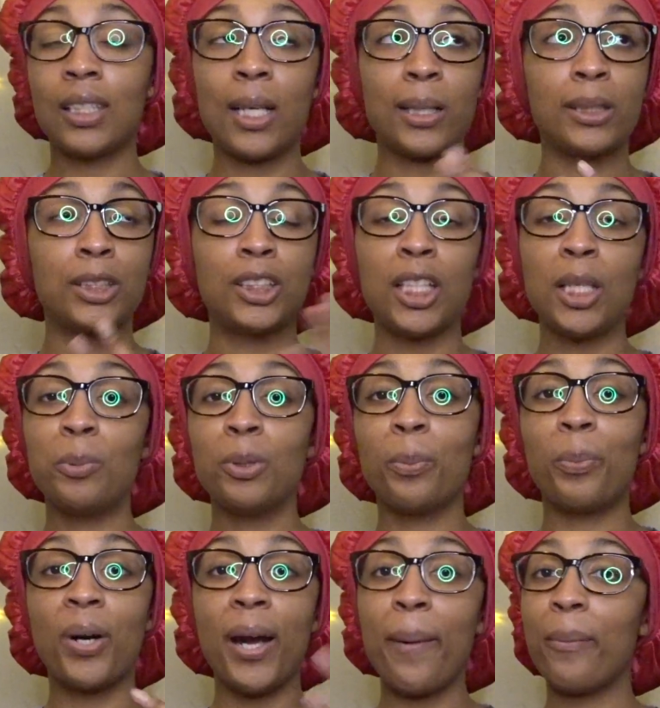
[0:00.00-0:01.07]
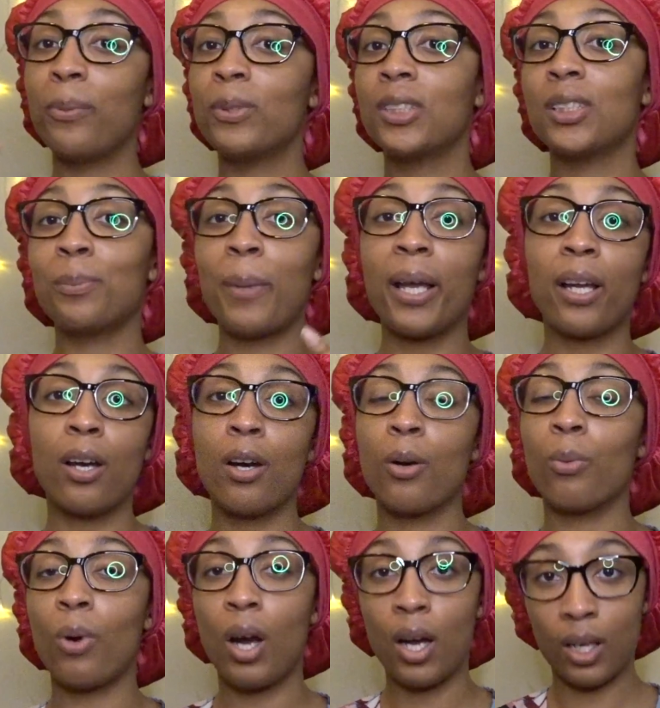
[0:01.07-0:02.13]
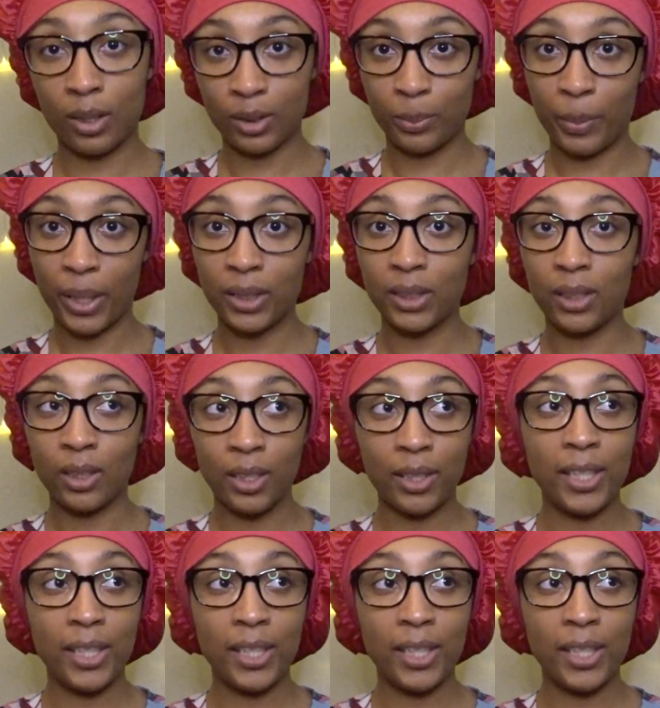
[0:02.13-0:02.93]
And Barbie was just making her rounds, basically.